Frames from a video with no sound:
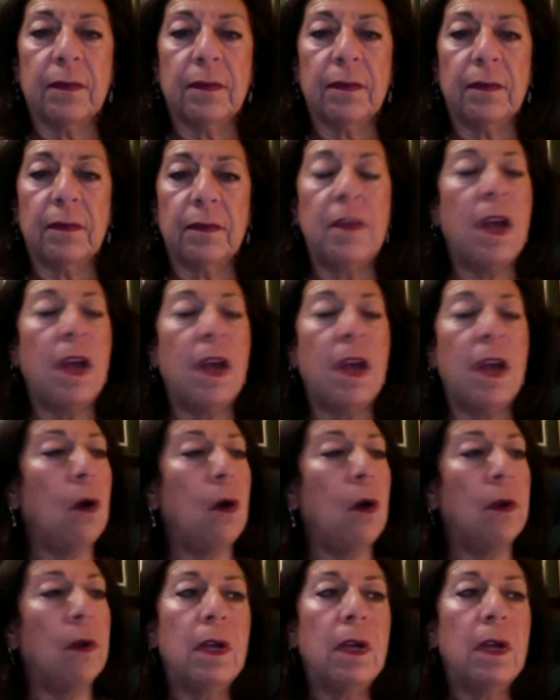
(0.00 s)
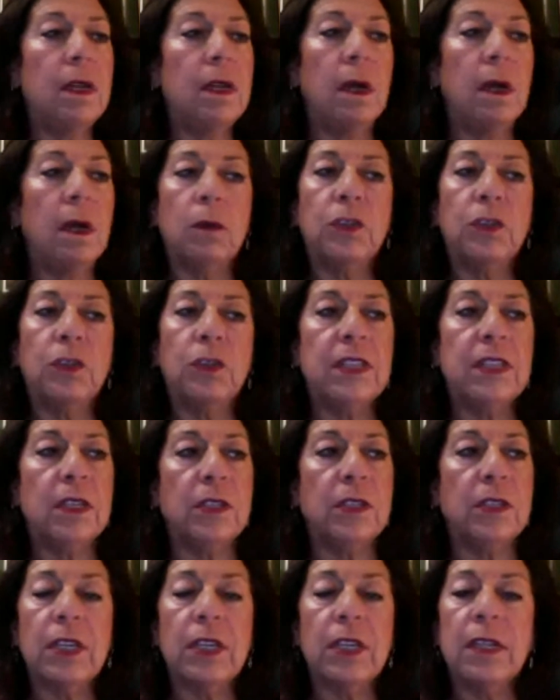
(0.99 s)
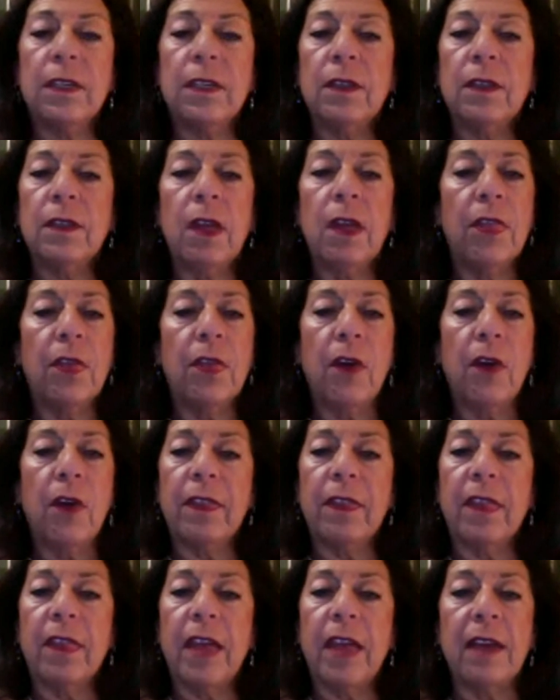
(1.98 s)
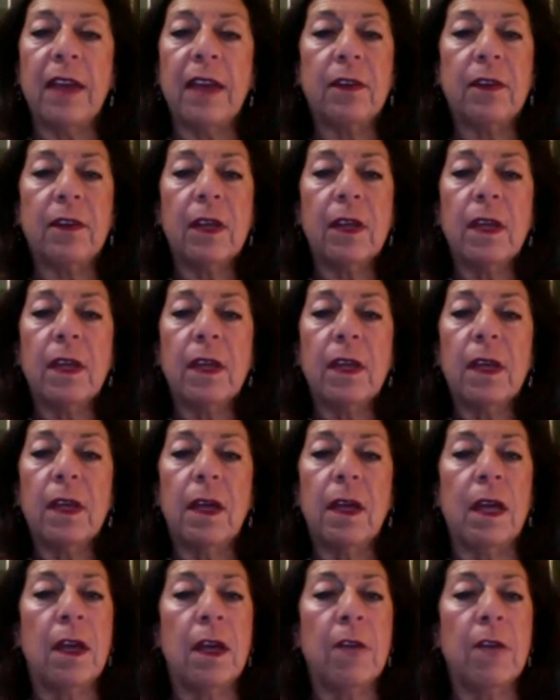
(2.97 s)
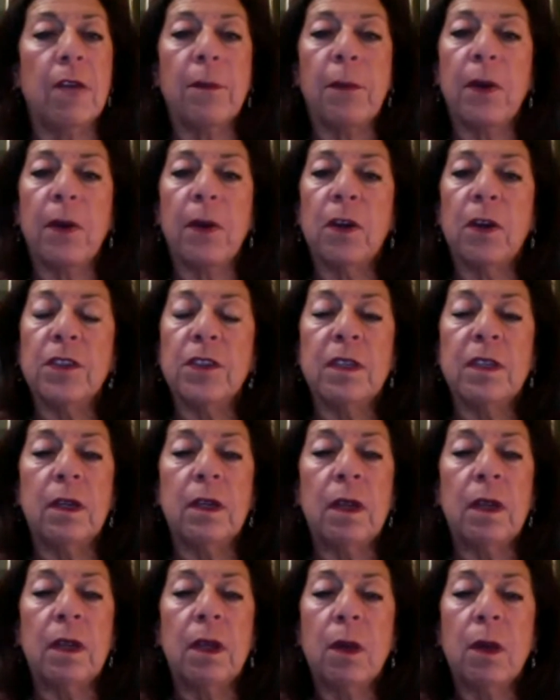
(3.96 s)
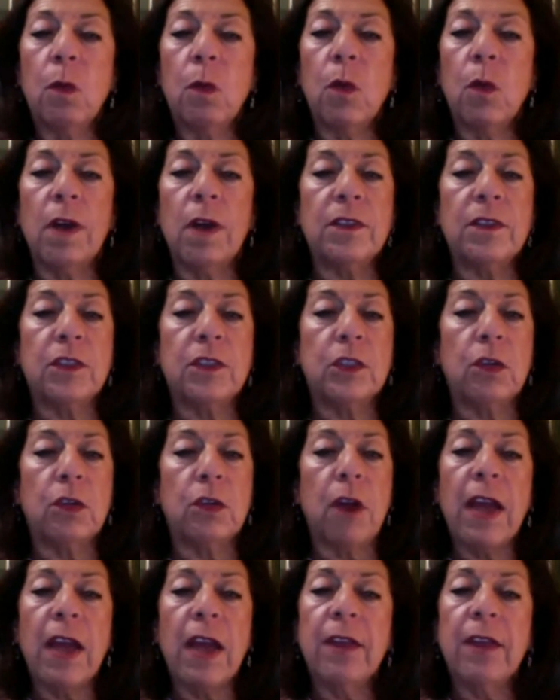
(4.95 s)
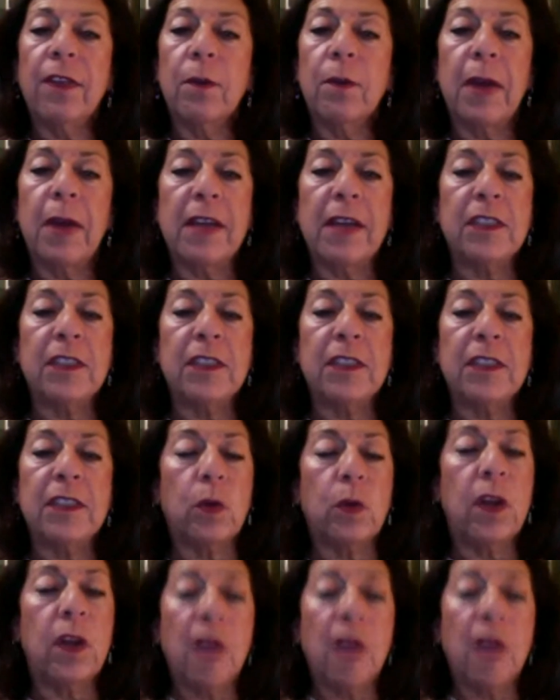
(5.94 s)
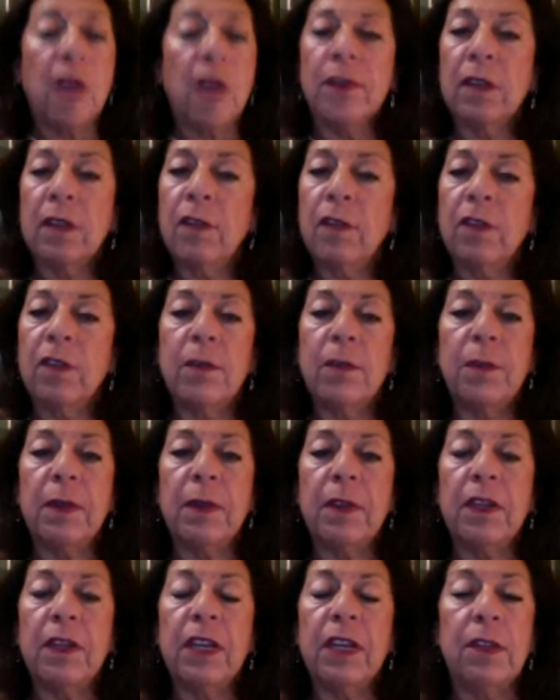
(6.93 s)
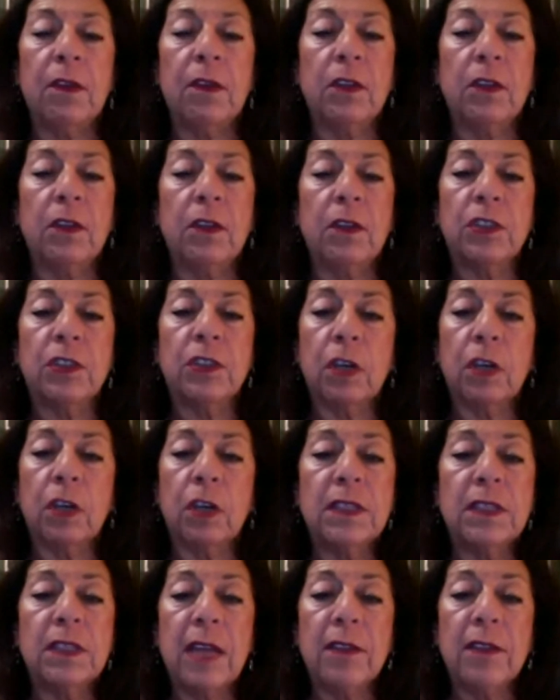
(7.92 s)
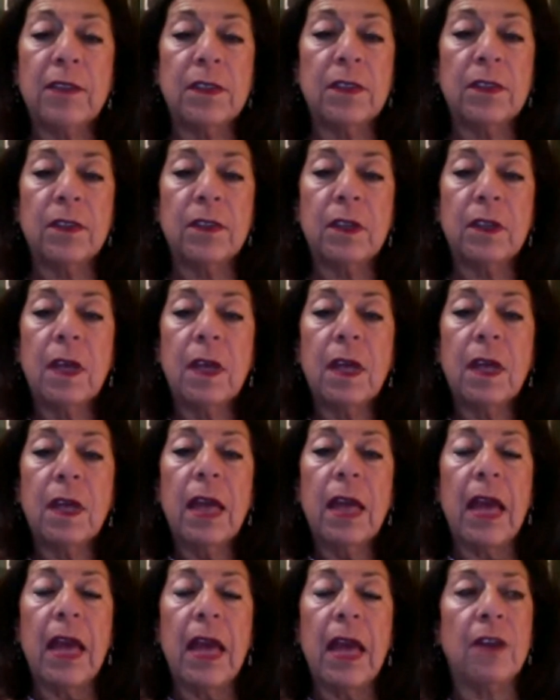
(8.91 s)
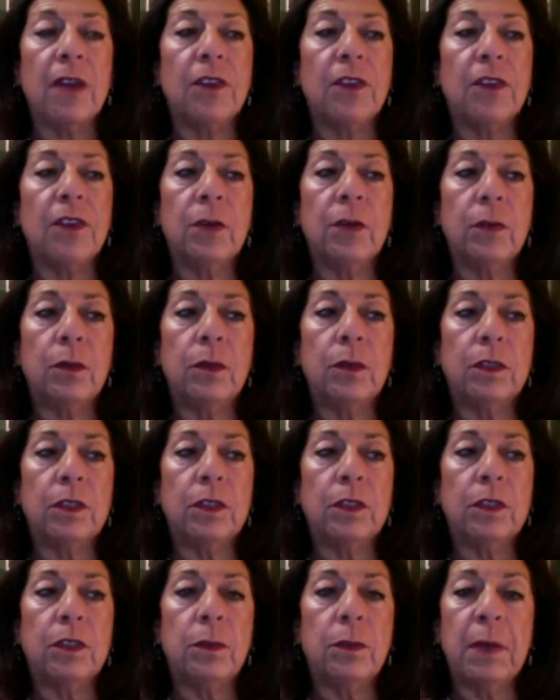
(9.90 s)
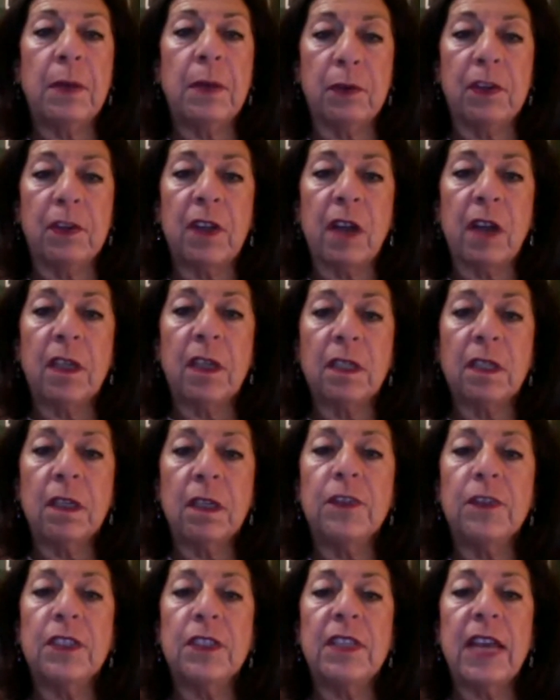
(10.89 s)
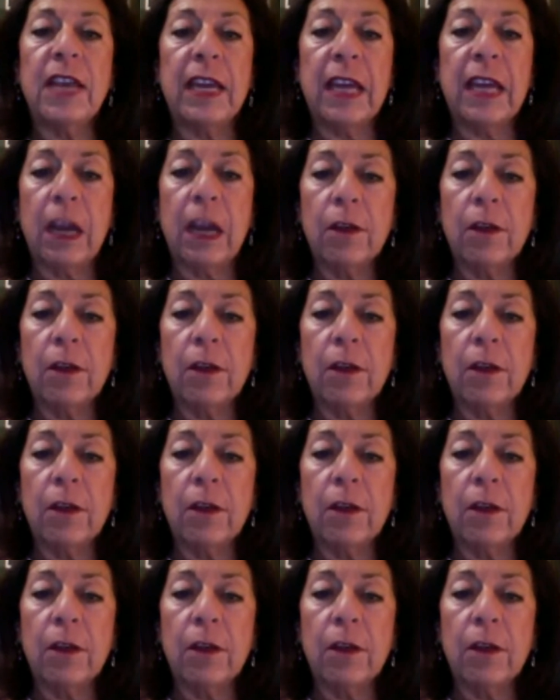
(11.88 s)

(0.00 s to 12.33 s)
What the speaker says: No, she thought that if a person was trying their best, whatever their level of ability and their circumstances, to be productive, to take care of